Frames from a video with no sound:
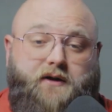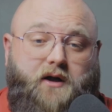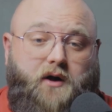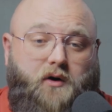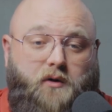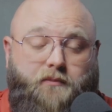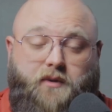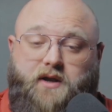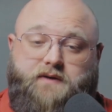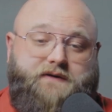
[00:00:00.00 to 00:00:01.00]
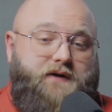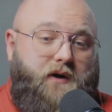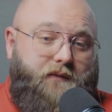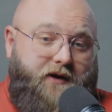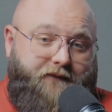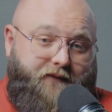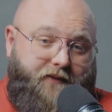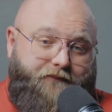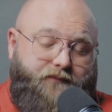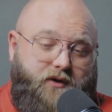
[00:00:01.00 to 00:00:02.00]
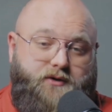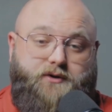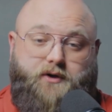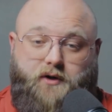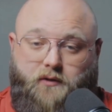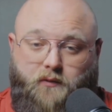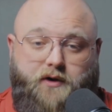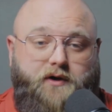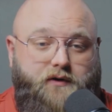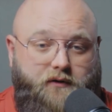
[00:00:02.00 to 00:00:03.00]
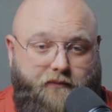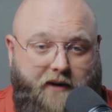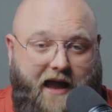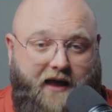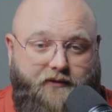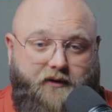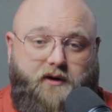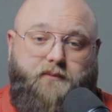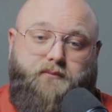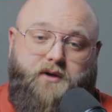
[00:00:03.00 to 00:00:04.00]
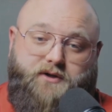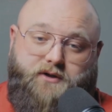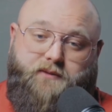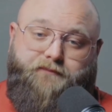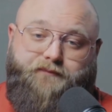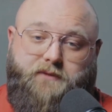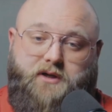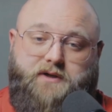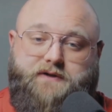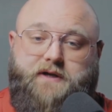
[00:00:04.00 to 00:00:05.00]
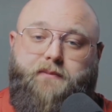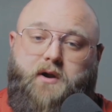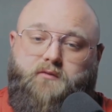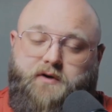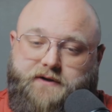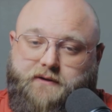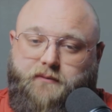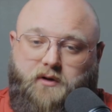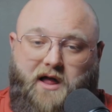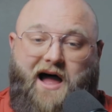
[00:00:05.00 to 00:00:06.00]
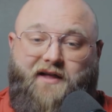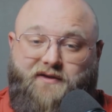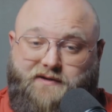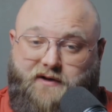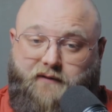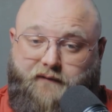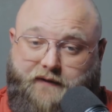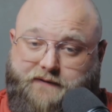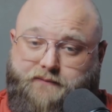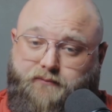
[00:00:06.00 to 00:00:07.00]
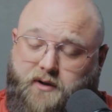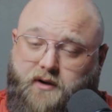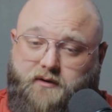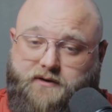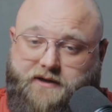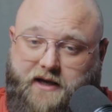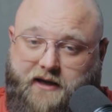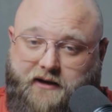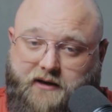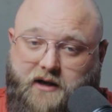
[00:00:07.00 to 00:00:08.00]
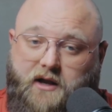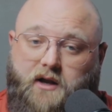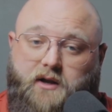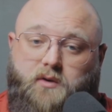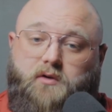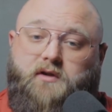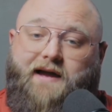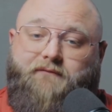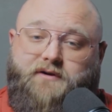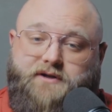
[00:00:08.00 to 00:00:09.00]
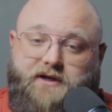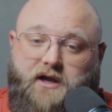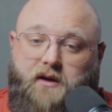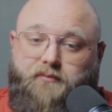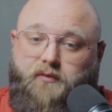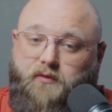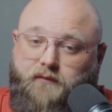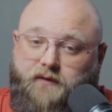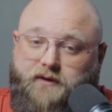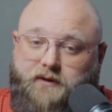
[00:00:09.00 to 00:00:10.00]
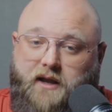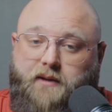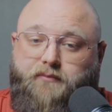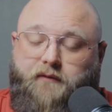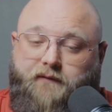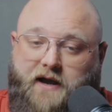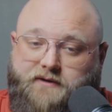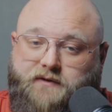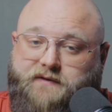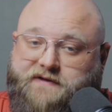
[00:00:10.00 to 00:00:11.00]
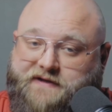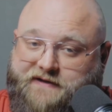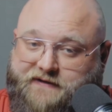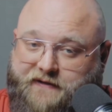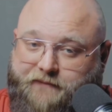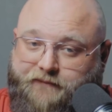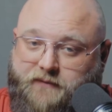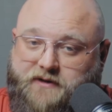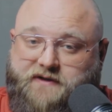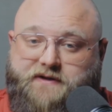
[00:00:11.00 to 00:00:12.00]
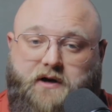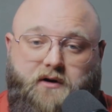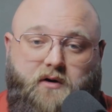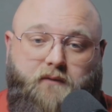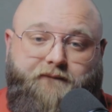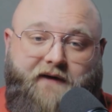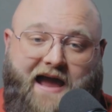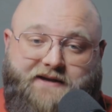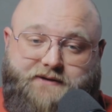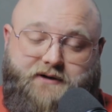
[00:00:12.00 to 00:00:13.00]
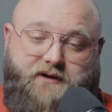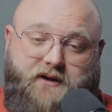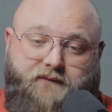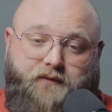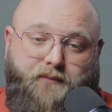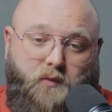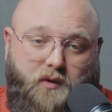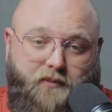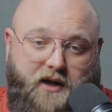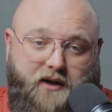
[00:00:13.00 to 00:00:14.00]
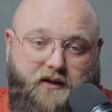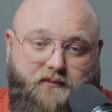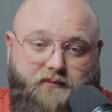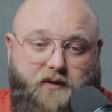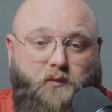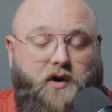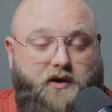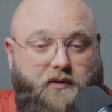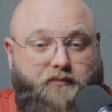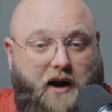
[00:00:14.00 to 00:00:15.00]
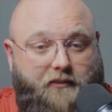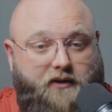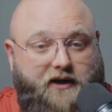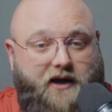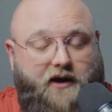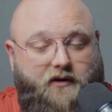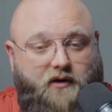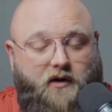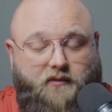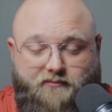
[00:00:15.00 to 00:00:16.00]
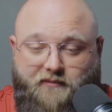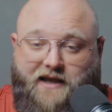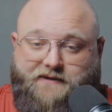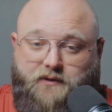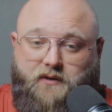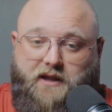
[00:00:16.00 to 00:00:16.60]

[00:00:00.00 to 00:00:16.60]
a home, it's no different. Sure, when you do the math, the commission can seem unreasonable on the surface, but understand you're leveraging a proven and professional system to sell your home faster and for more money than what you can probably get on your own. That's the whole